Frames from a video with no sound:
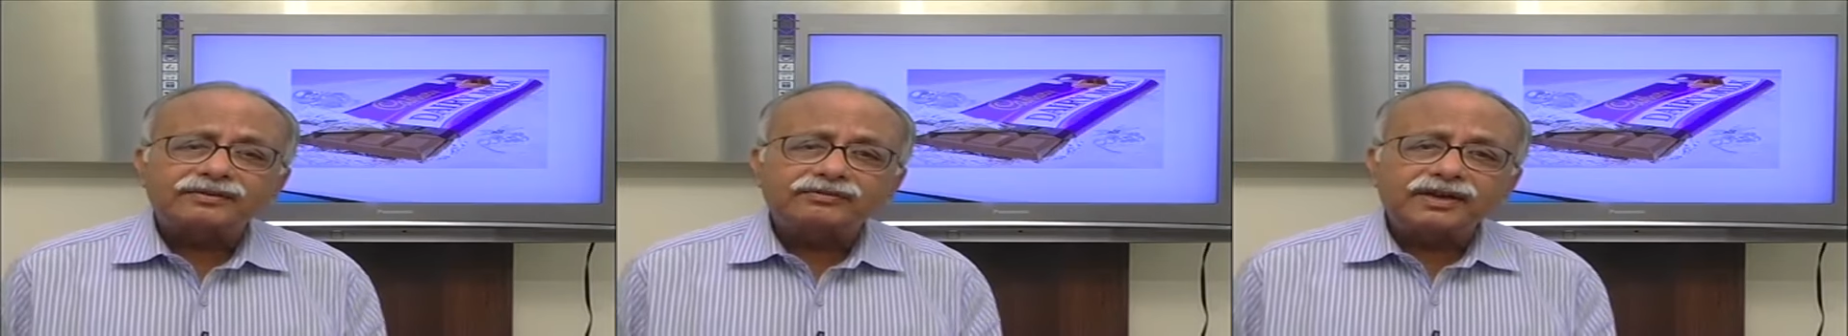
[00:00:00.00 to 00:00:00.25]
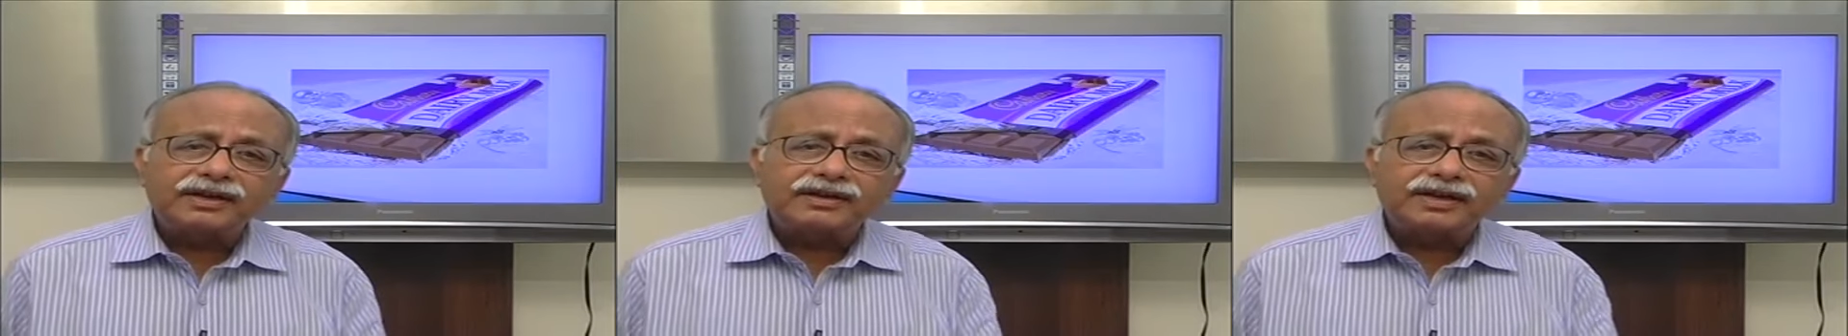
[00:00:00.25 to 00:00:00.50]

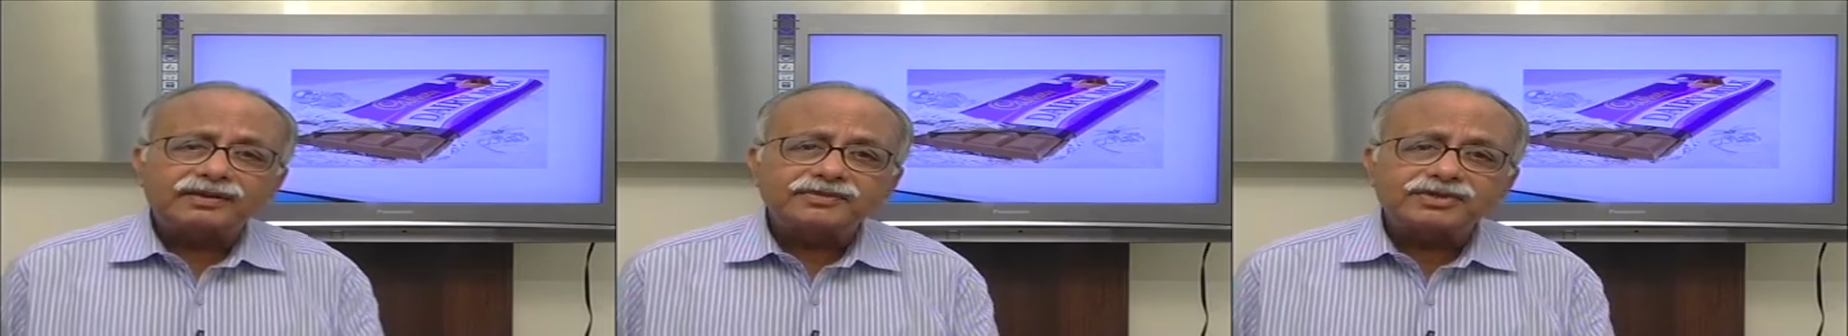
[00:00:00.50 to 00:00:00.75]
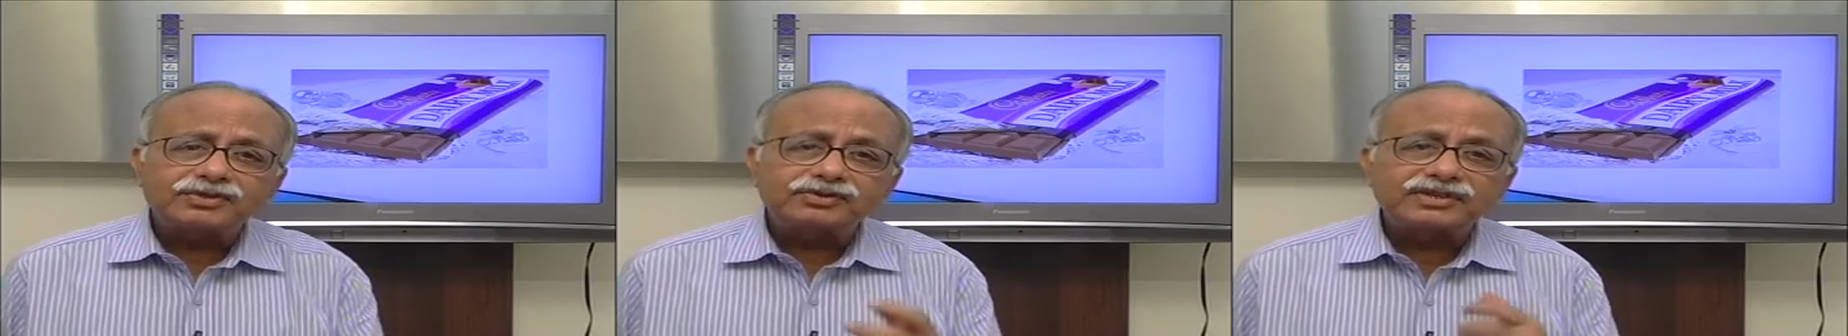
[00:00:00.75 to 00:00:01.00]
when it
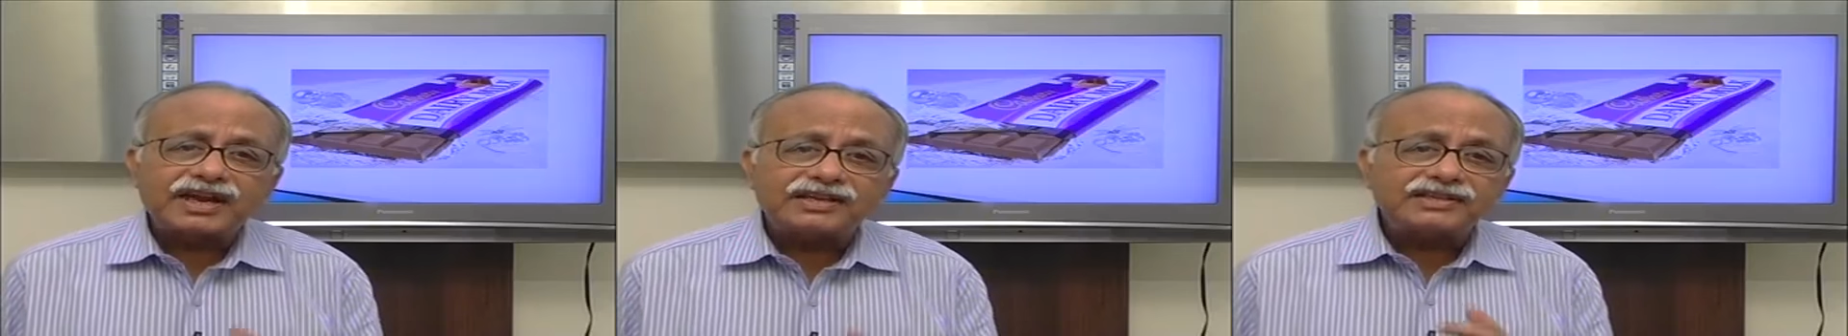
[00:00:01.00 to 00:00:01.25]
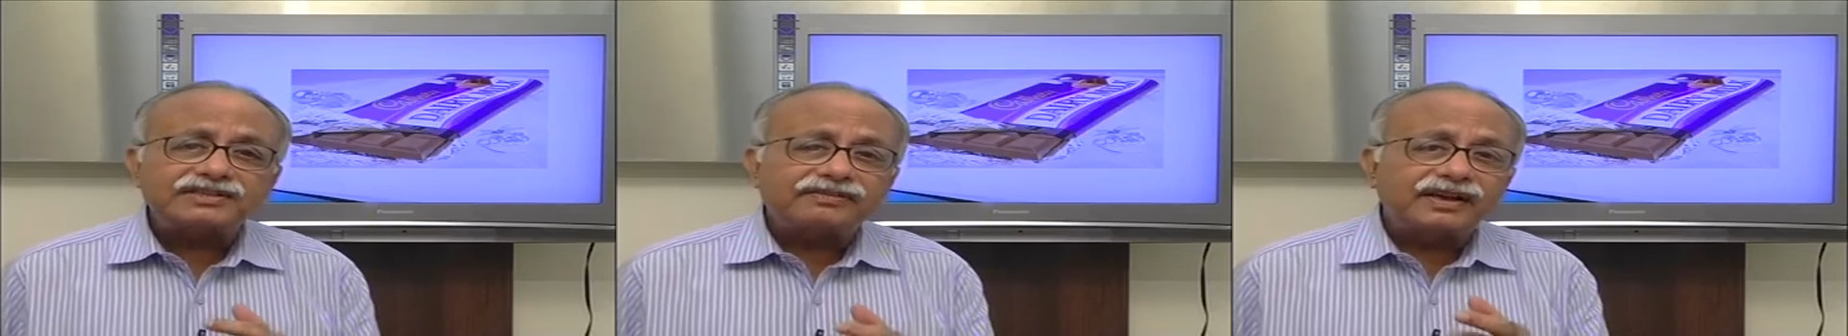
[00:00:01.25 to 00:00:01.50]
comes to
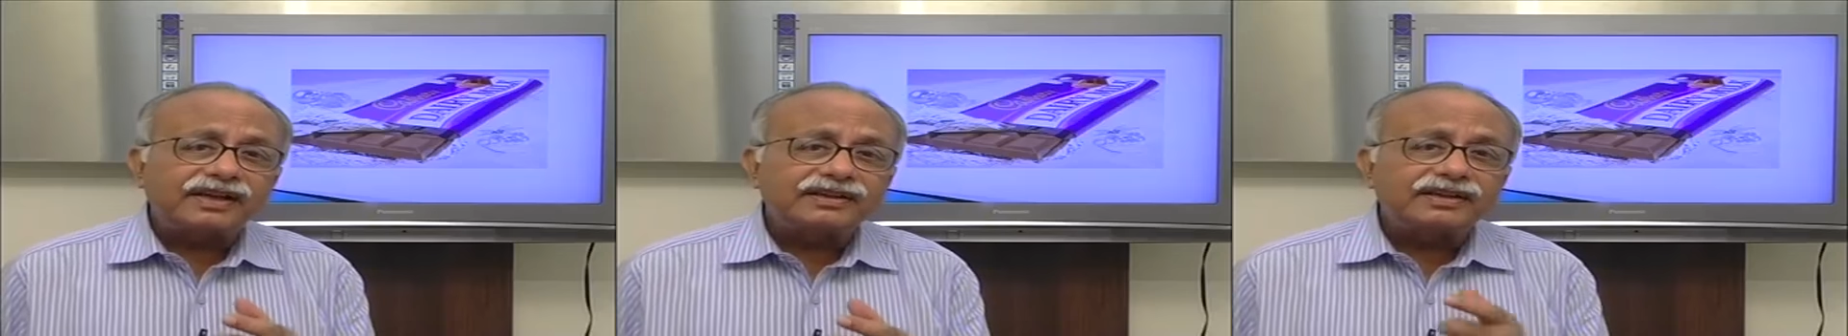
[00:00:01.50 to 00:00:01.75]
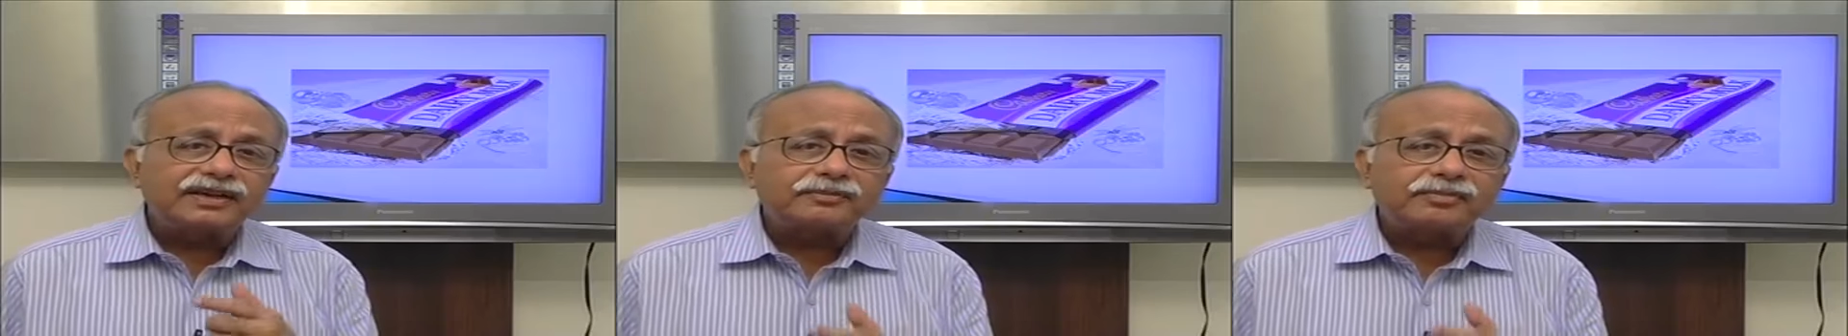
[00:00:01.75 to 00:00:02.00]

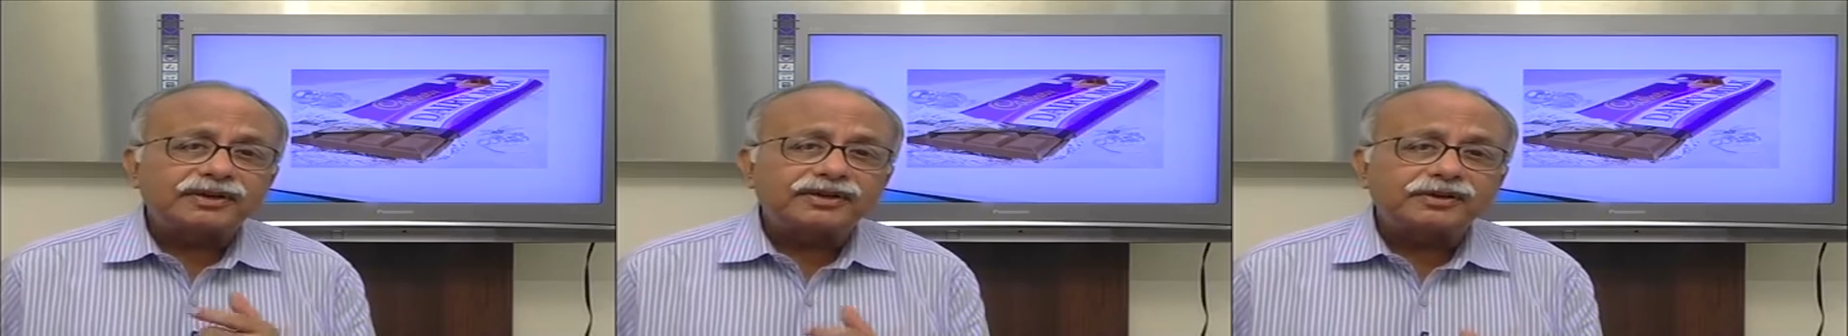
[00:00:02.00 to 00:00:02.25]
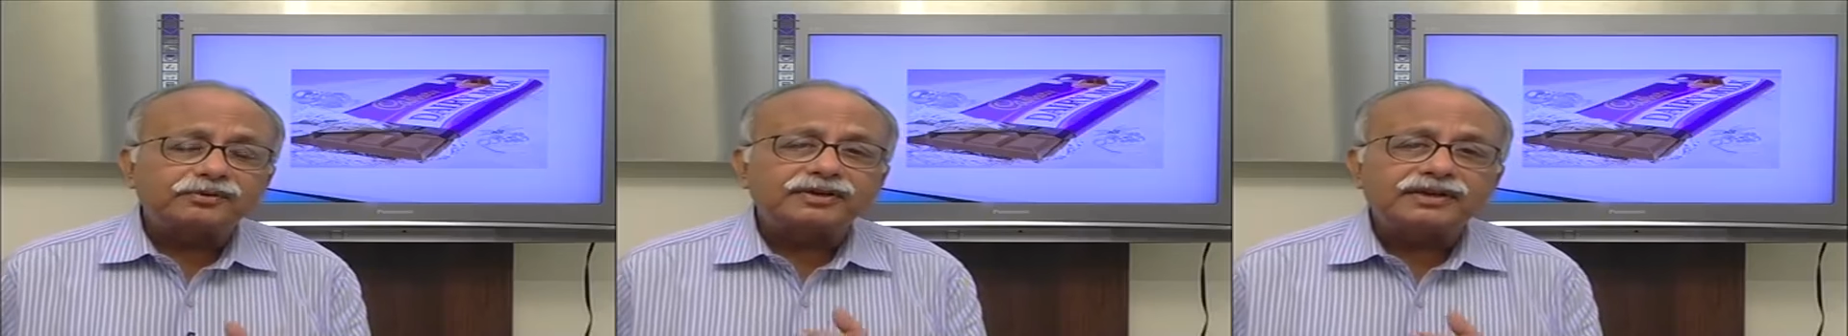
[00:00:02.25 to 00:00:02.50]
satisfying that
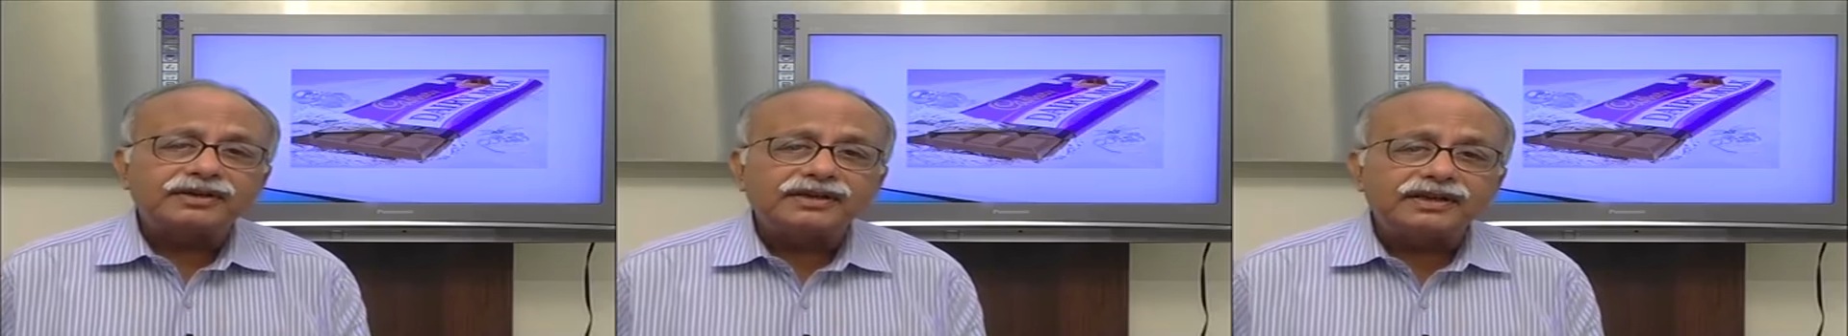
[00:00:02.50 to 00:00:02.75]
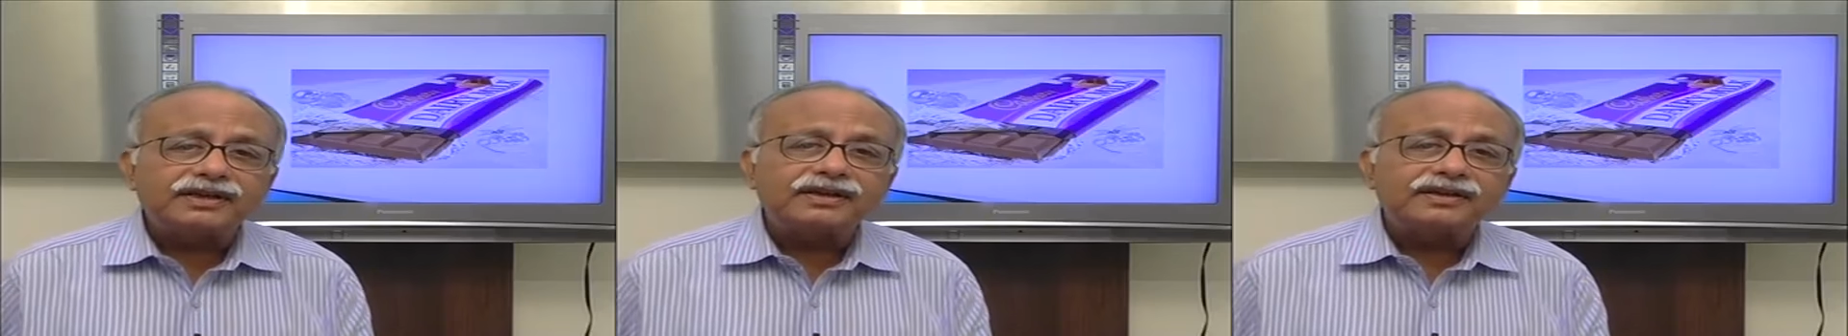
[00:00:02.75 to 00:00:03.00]
particular
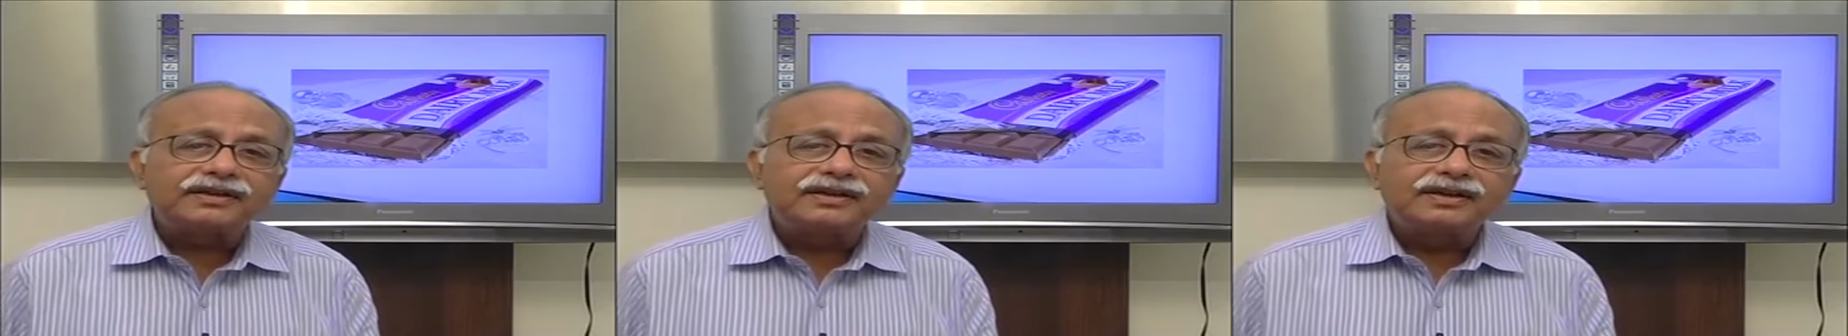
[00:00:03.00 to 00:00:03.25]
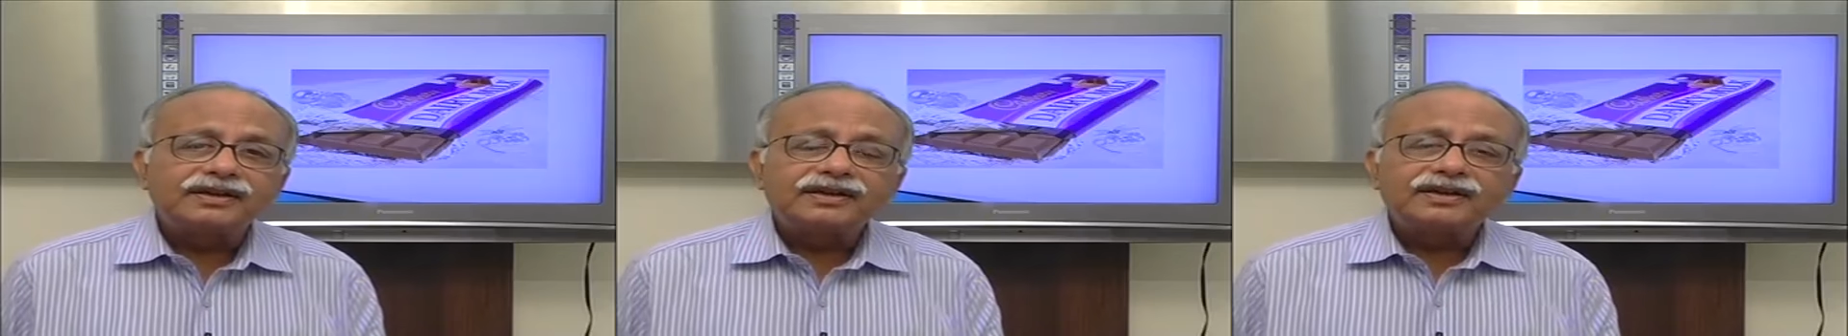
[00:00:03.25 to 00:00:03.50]
need,